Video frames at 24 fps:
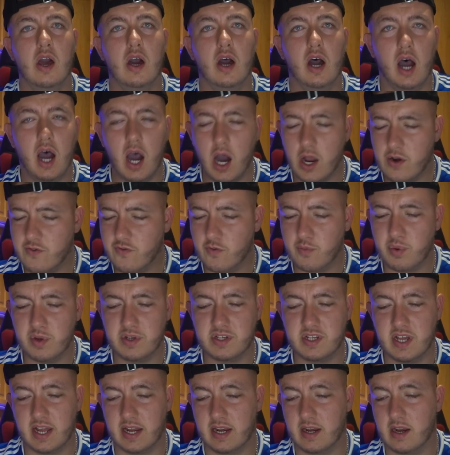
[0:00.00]

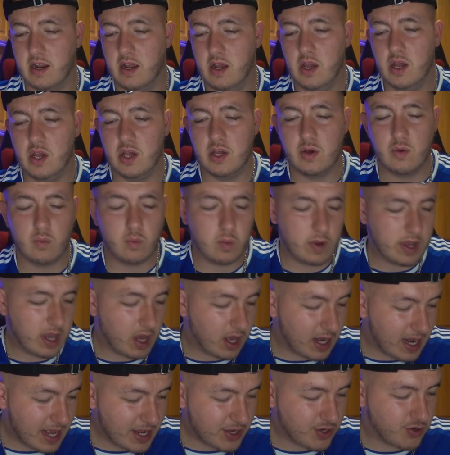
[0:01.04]
100%. We
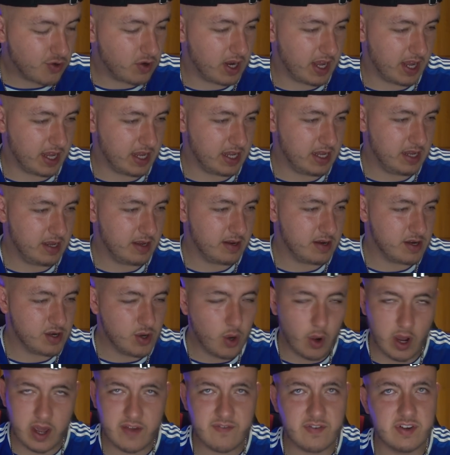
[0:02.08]
are literally
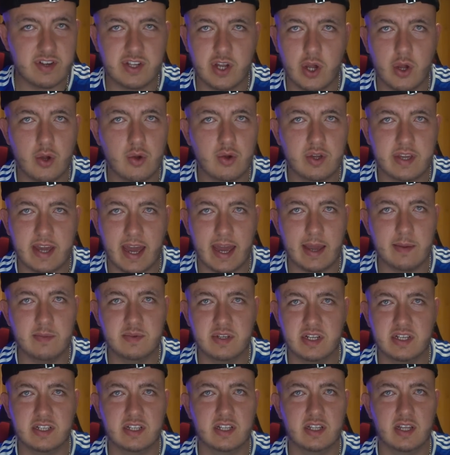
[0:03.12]
not even two
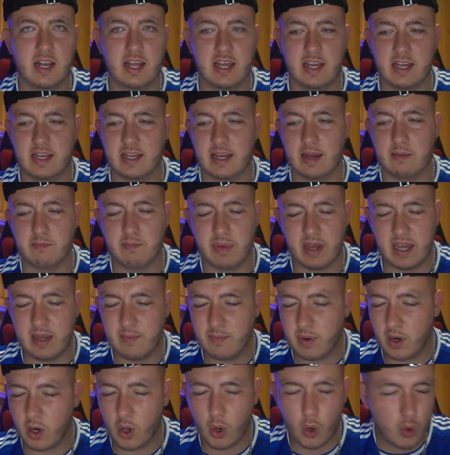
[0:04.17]
games into the league and
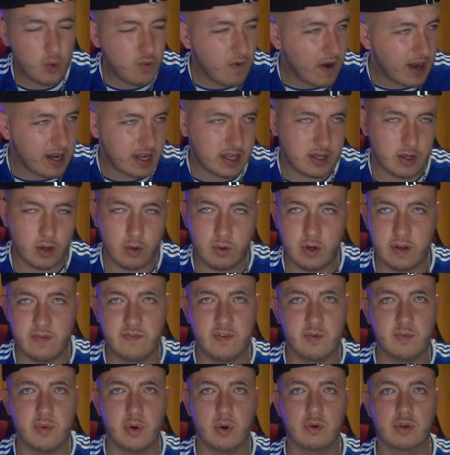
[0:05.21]
people are already calling
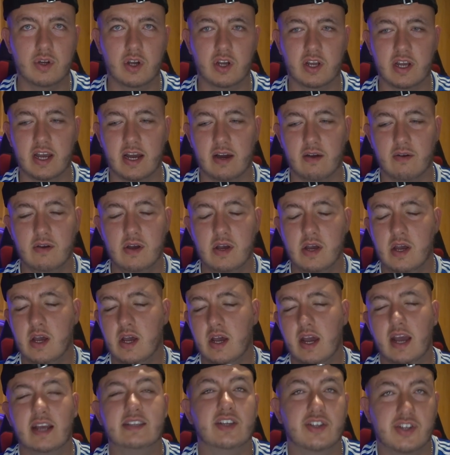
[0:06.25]
for Paul Cook out.
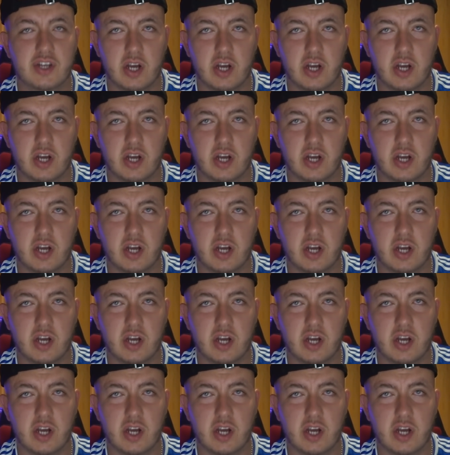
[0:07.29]
It's a